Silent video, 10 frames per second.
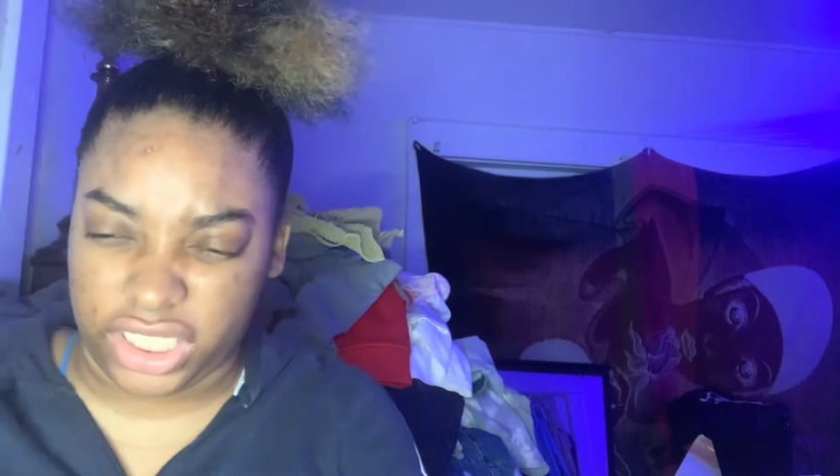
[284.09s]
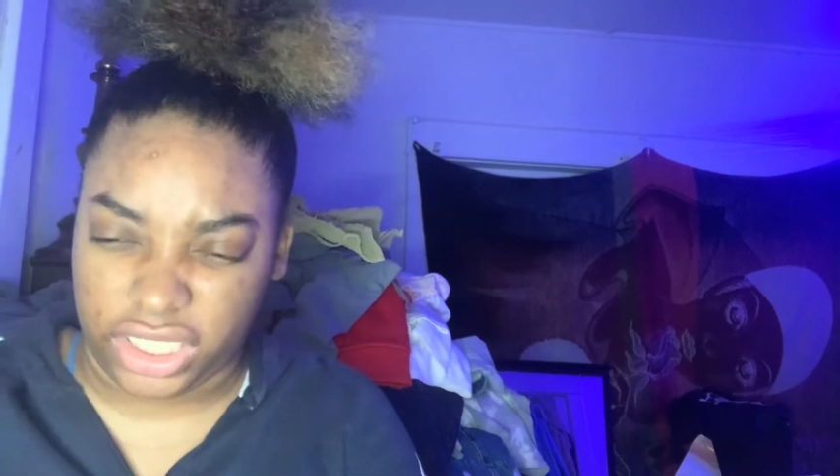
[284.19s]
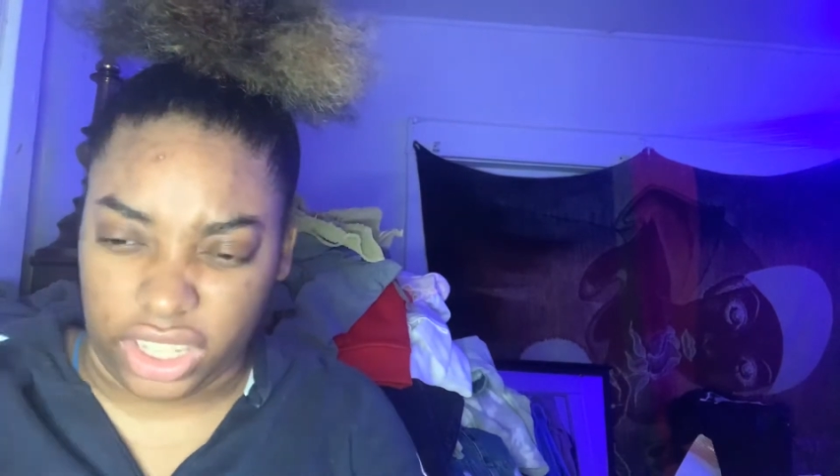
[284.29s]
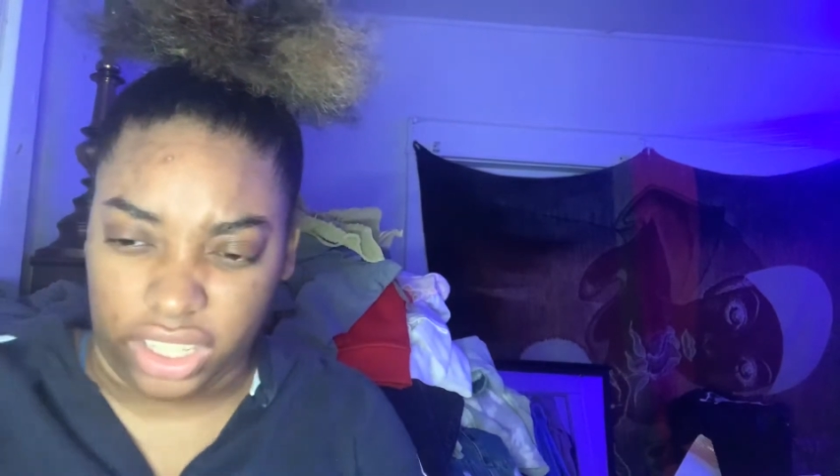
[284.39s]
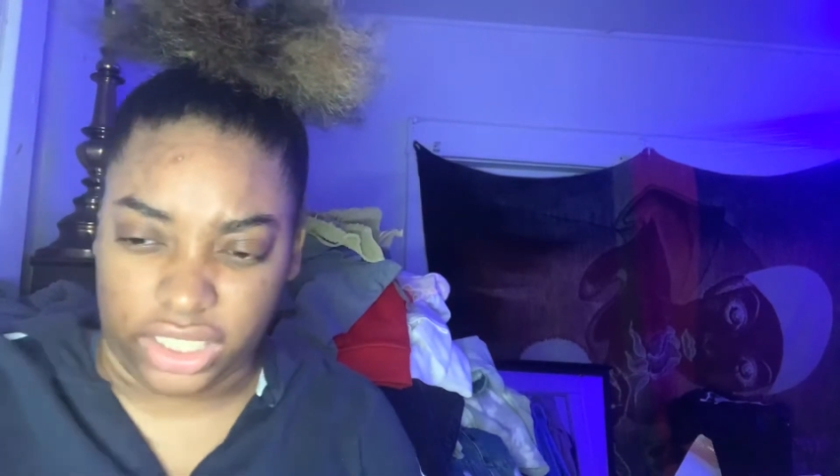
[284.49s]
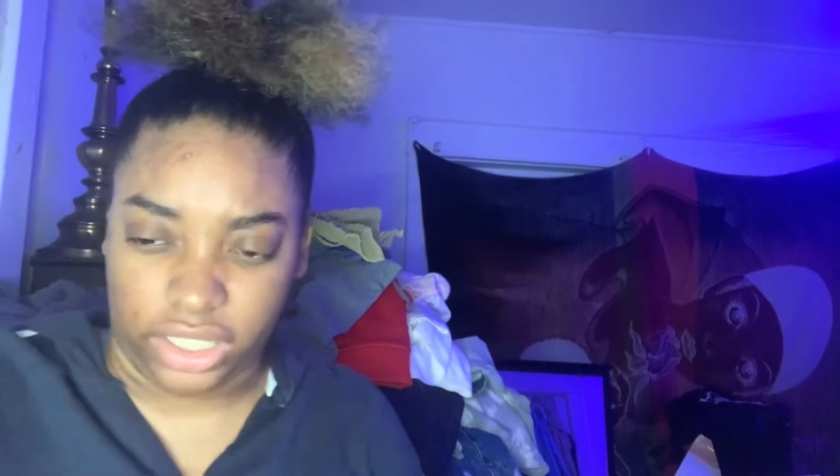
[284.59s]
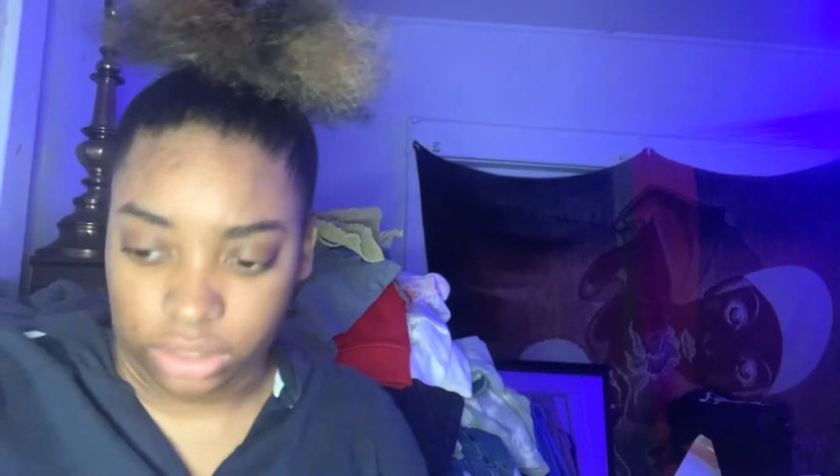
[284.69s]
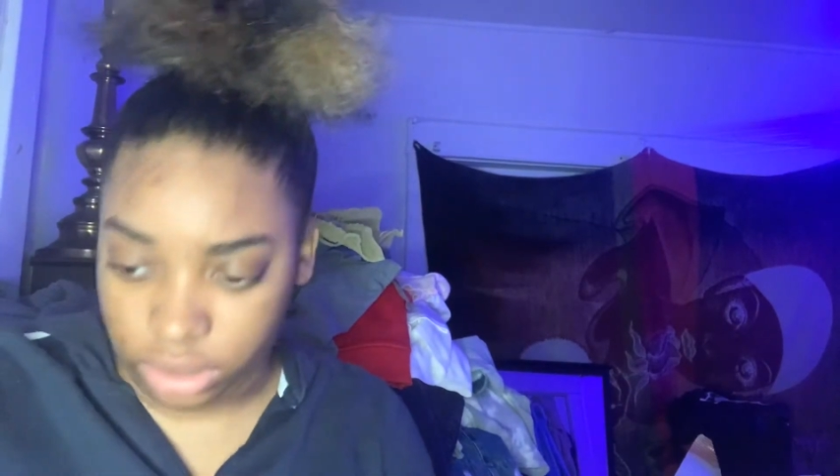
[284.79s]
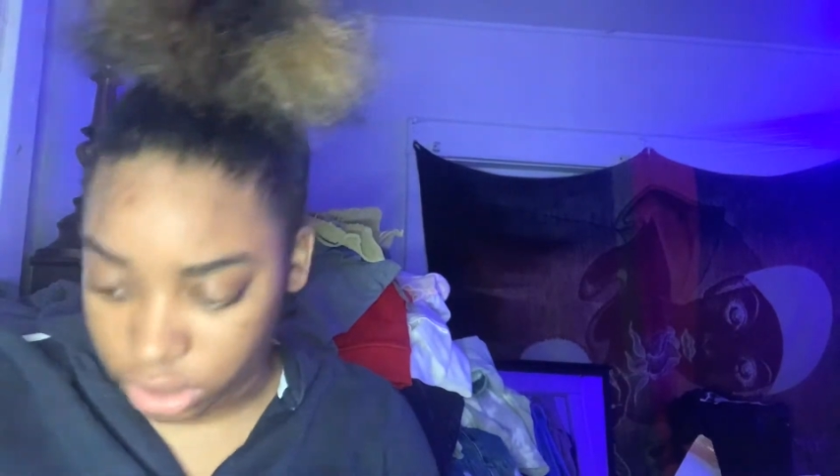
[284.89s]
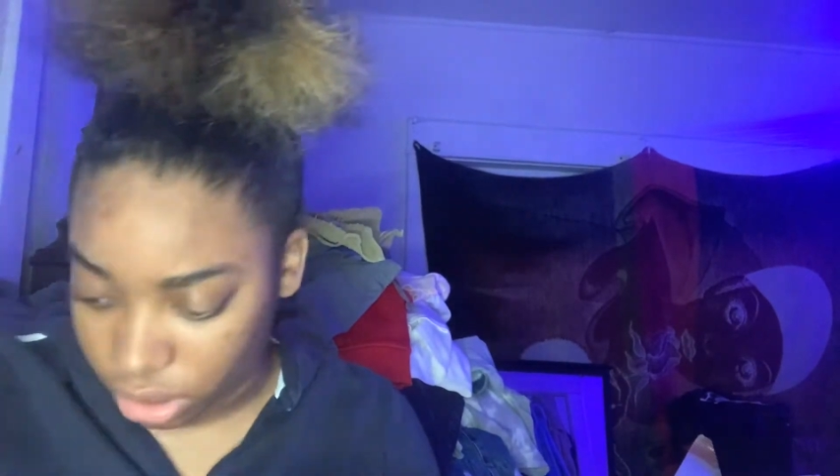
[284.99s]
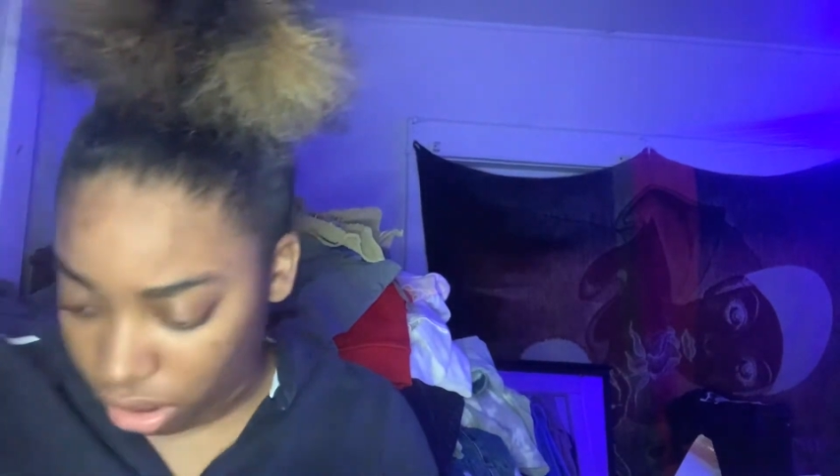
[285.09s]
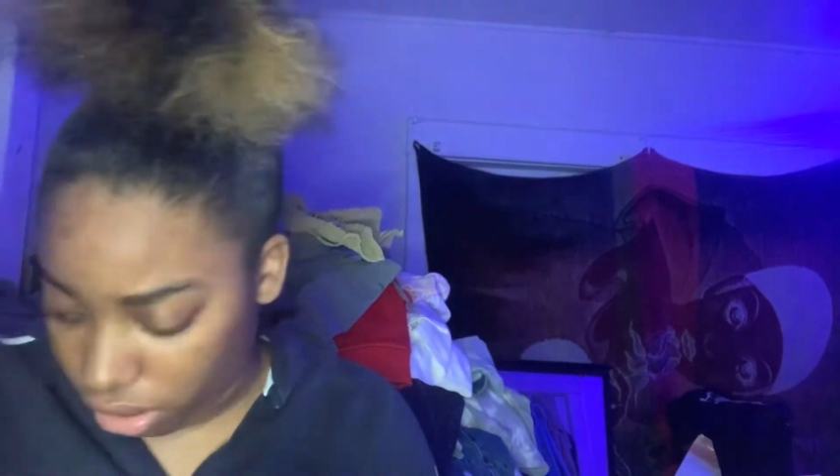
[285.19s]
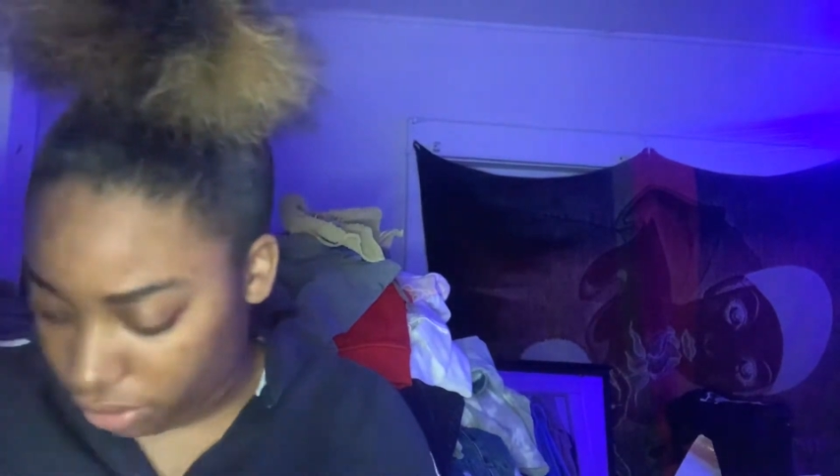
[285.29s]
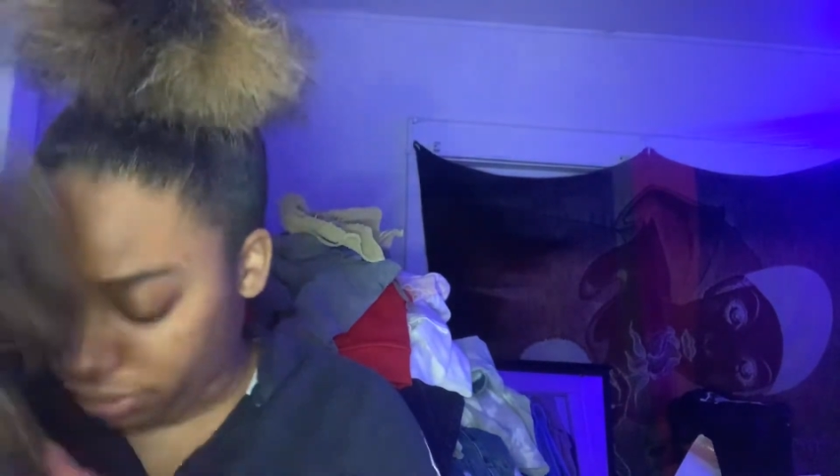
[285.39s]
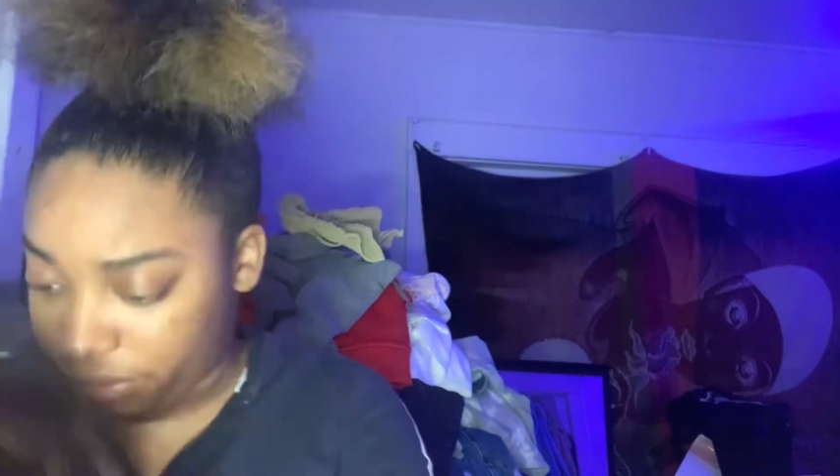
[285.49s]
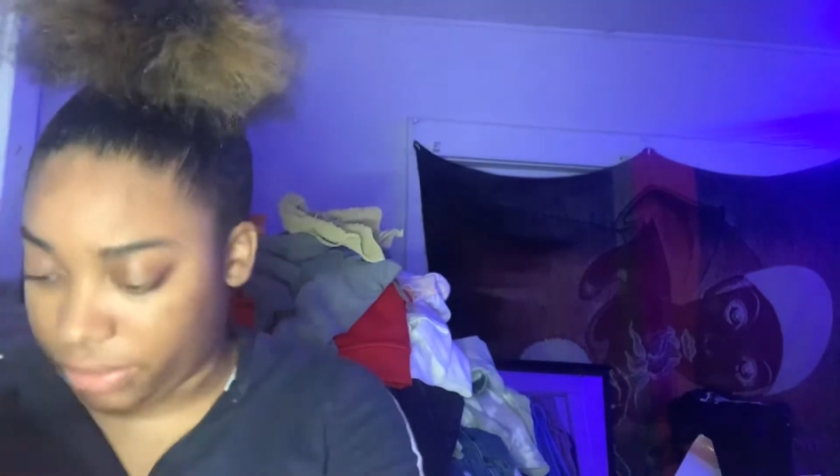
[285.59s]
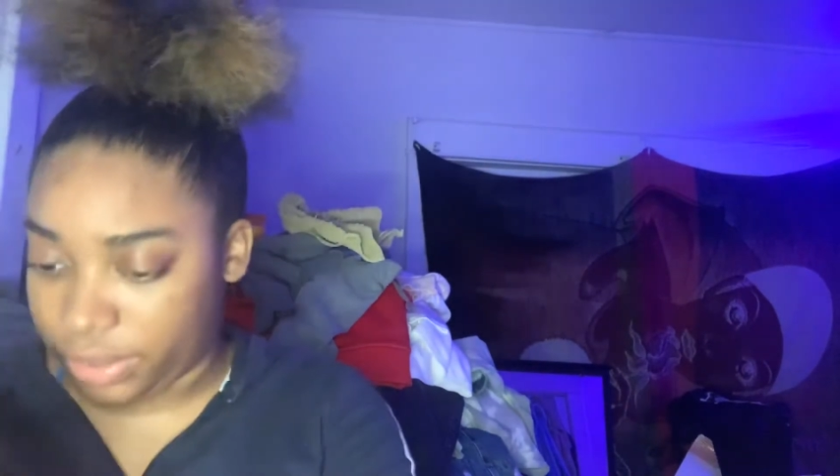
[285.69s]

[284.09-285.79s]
a silk scarf